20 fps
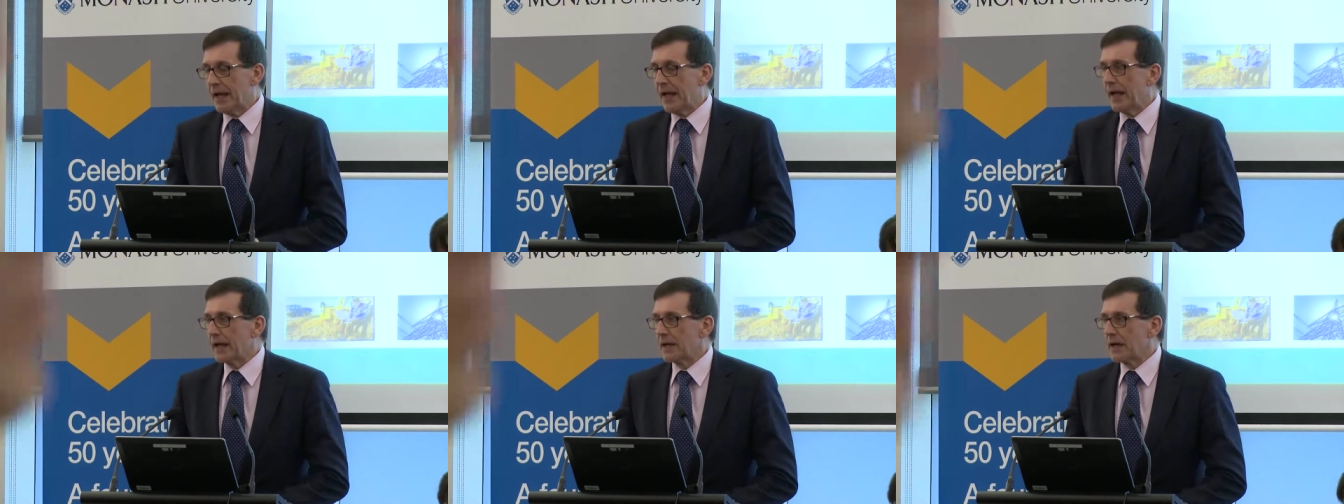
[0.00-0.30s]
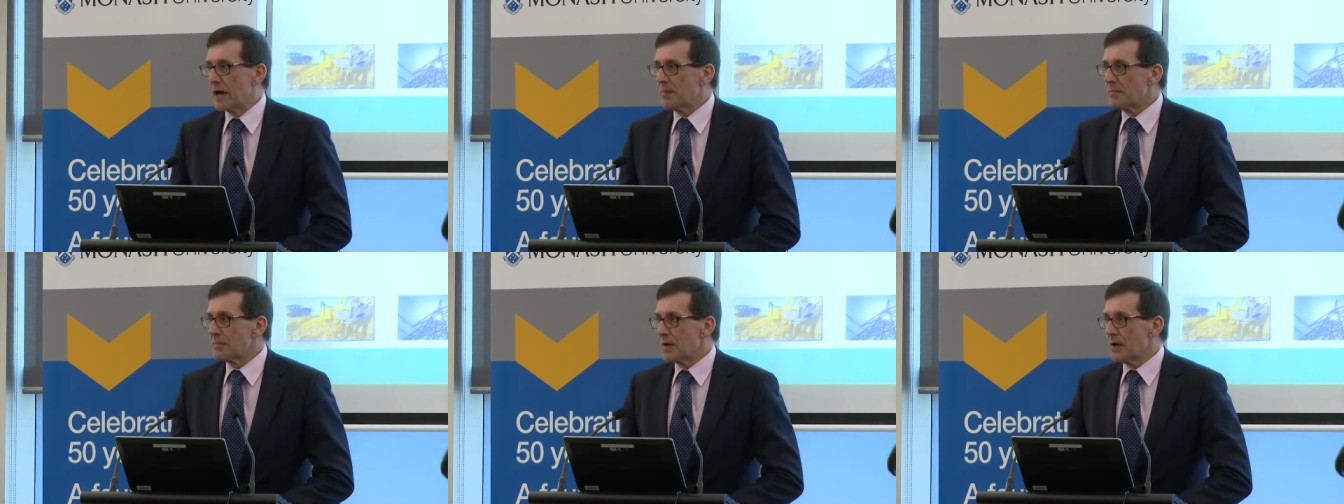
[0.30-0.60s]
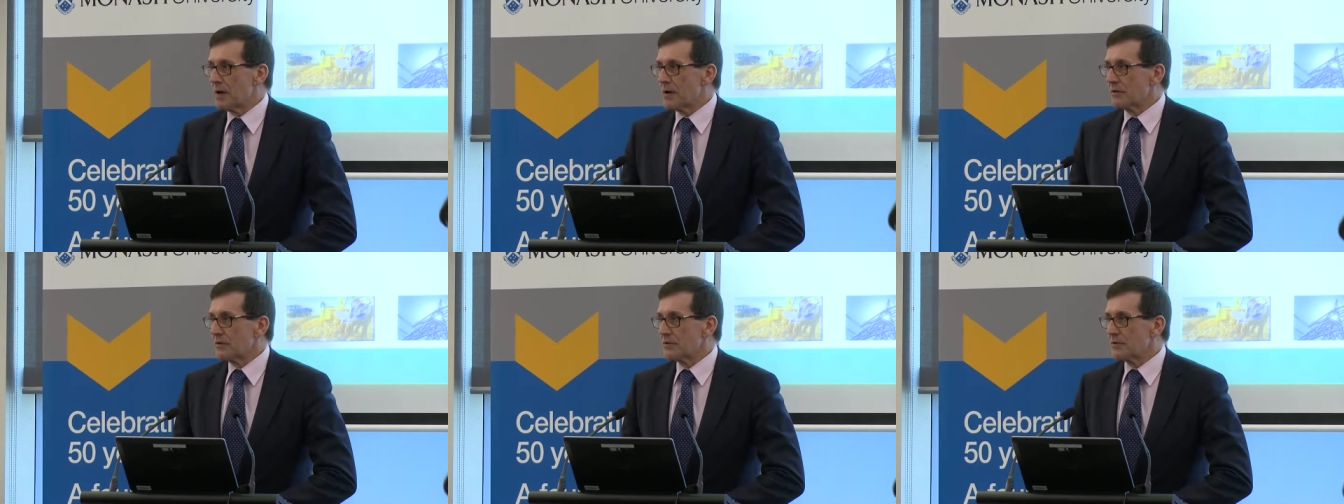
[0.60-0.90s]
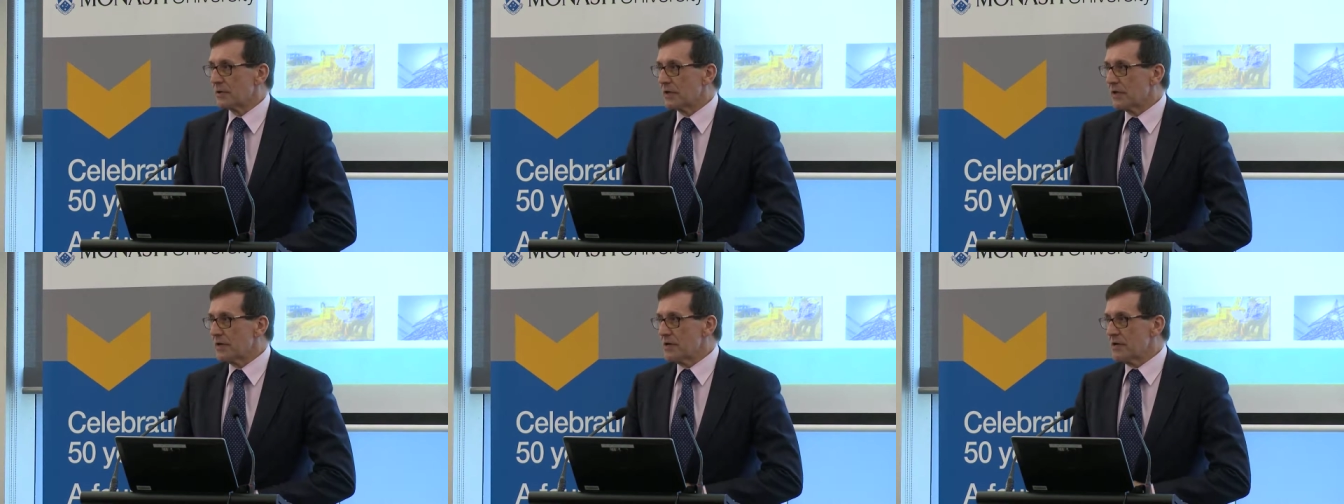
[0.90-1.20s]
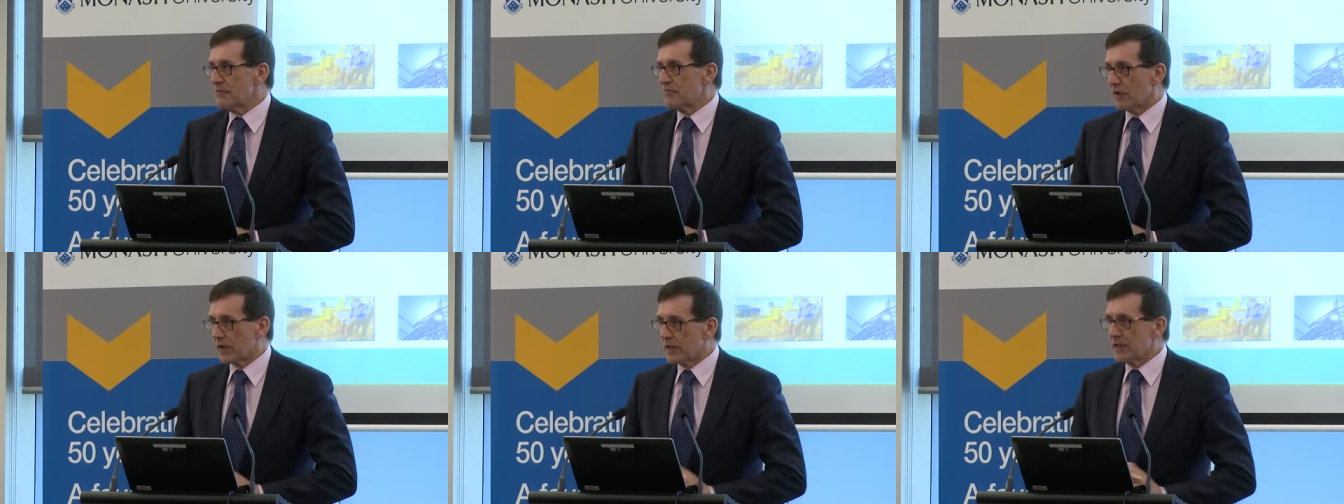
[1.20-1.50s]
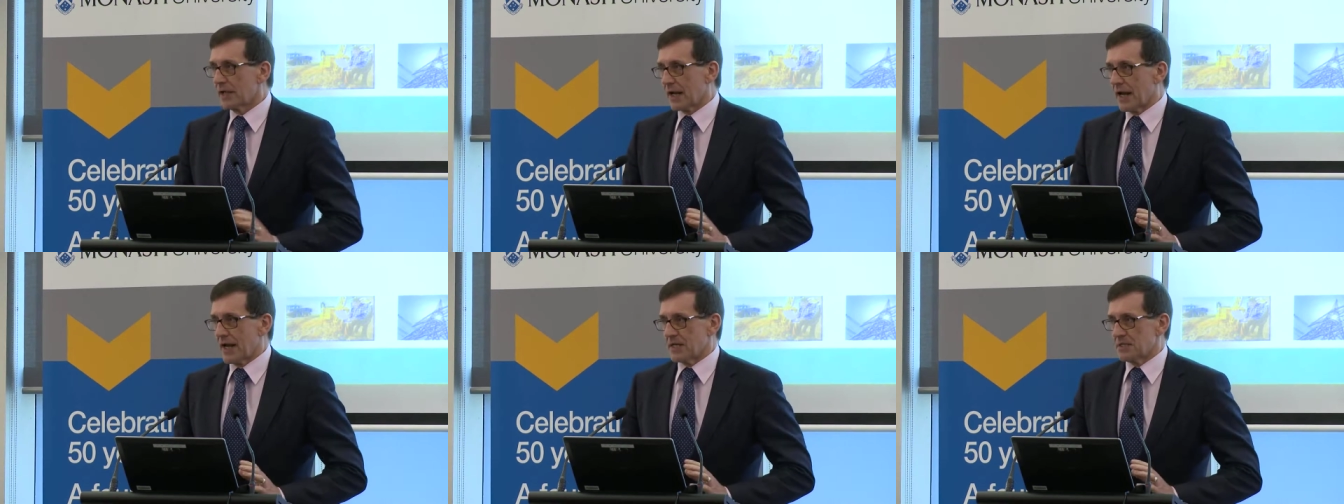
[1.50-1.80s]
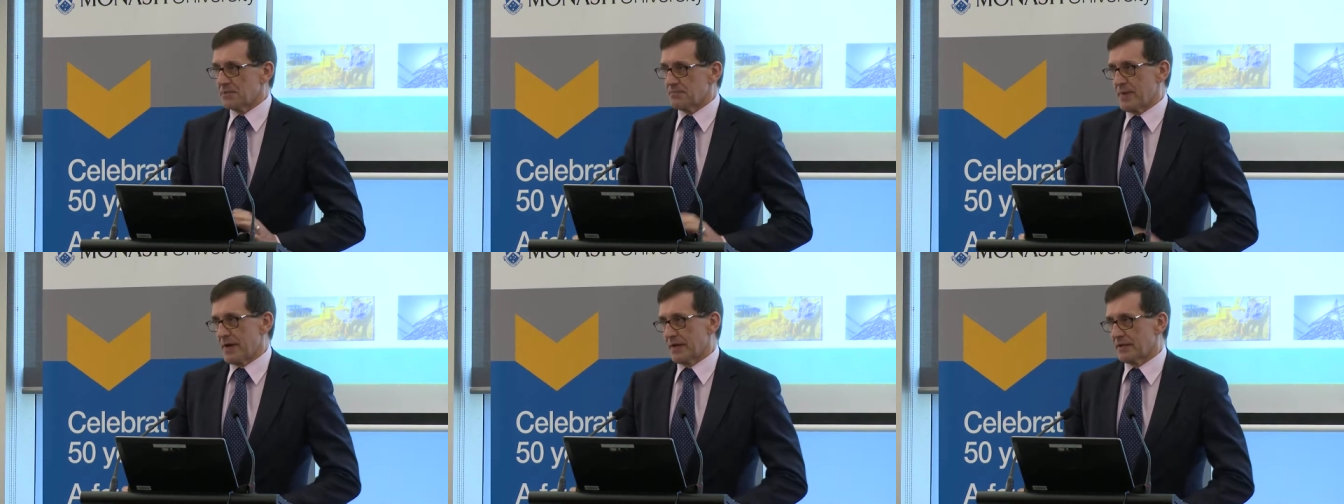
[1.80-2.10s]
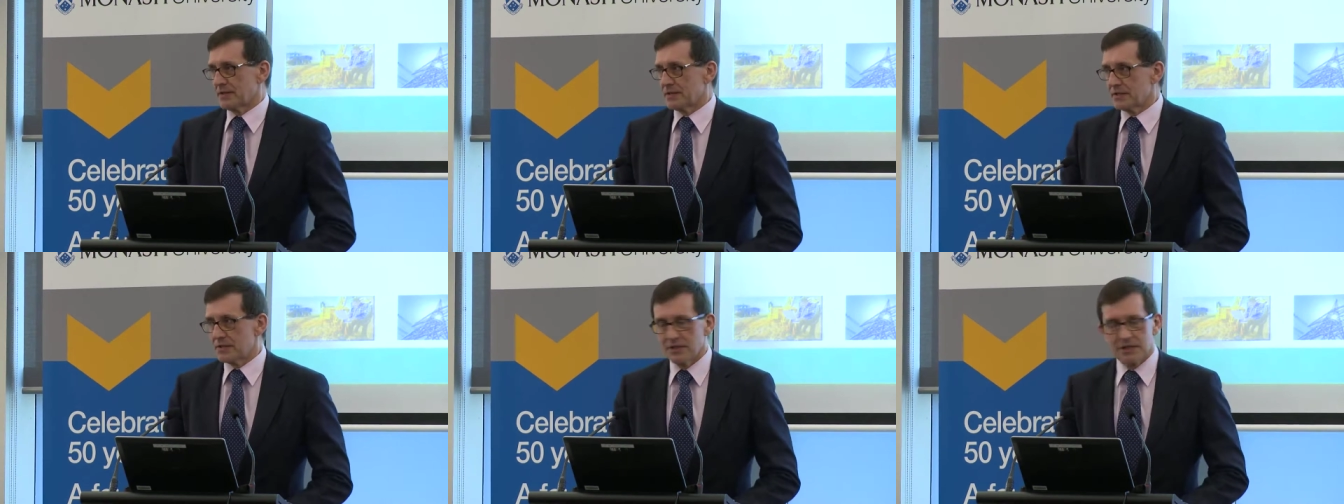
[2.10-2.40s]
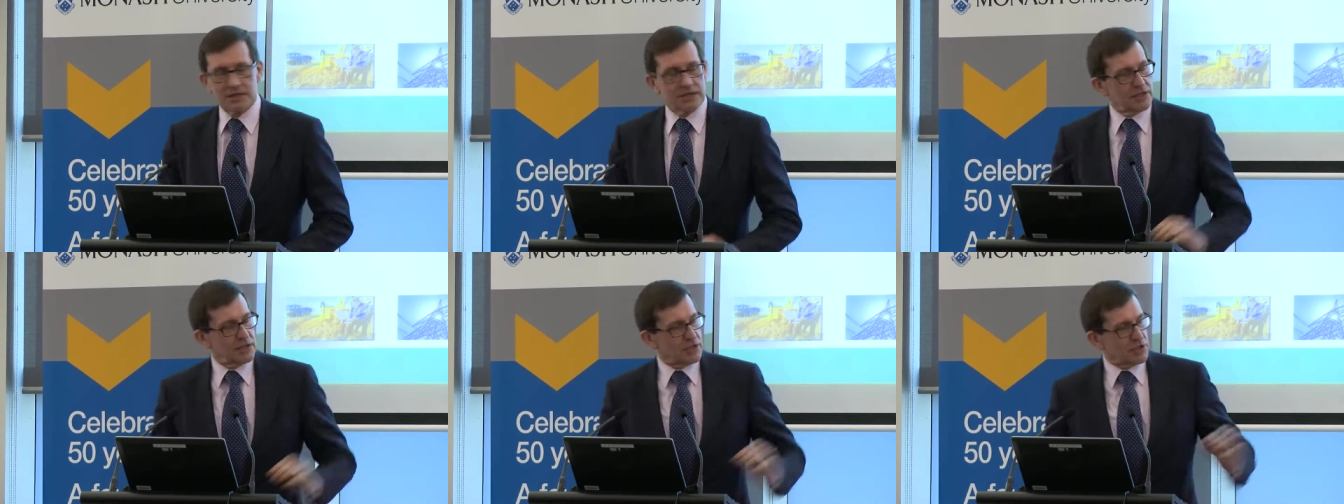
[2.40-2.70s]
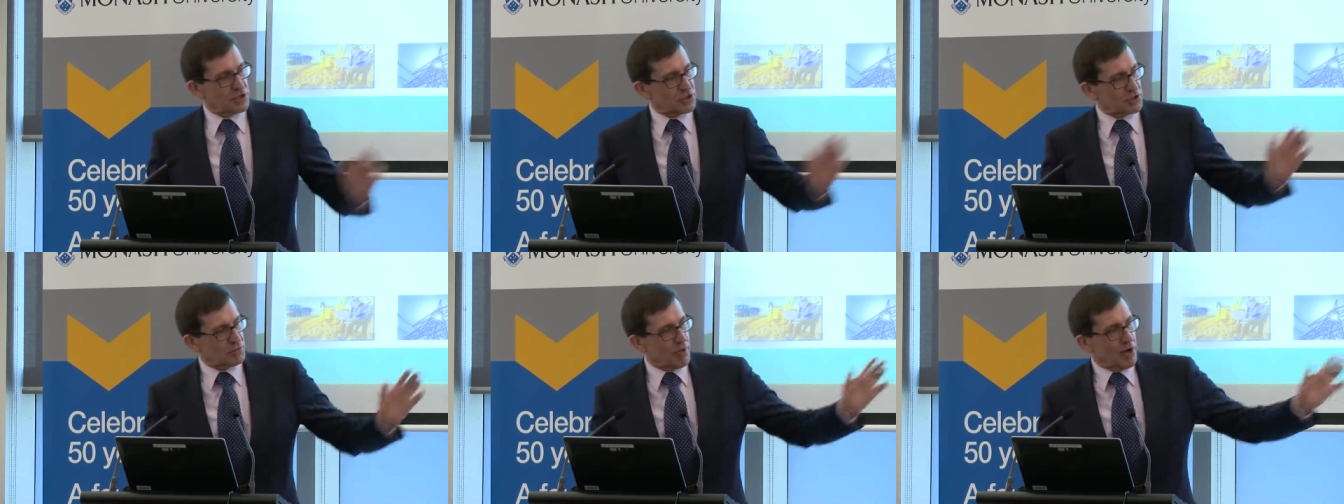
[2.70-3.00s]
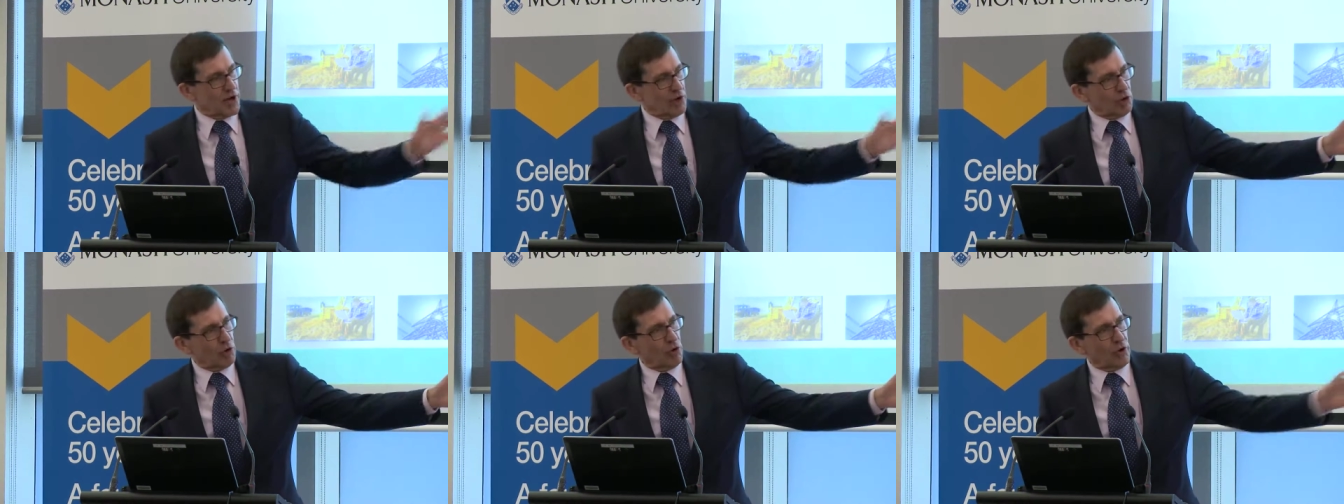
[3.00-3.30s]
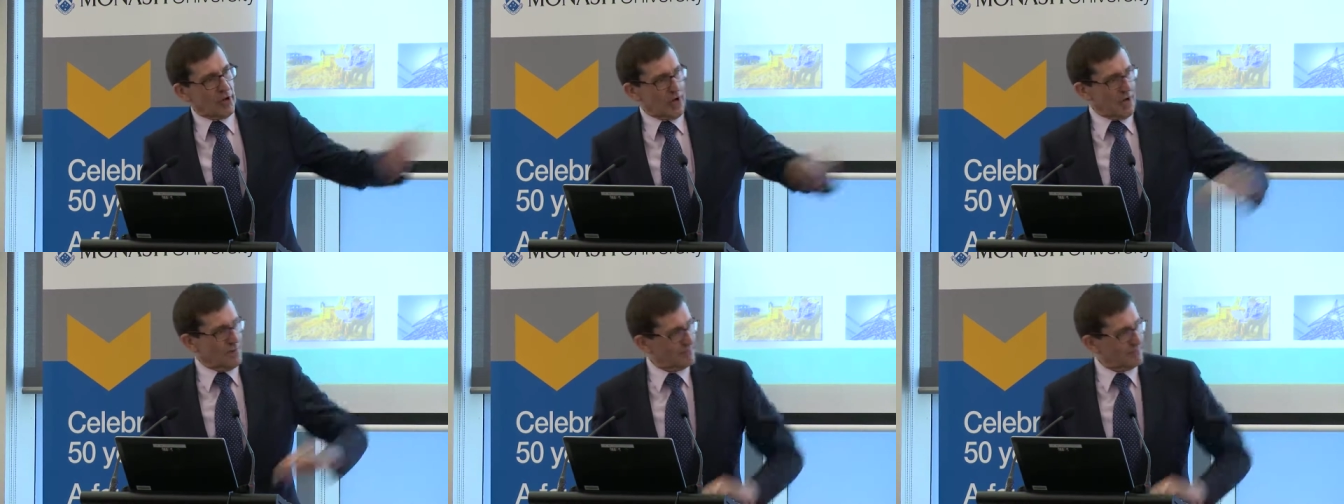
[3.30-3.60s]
and I'm going to leave the legal aspects to my lawyer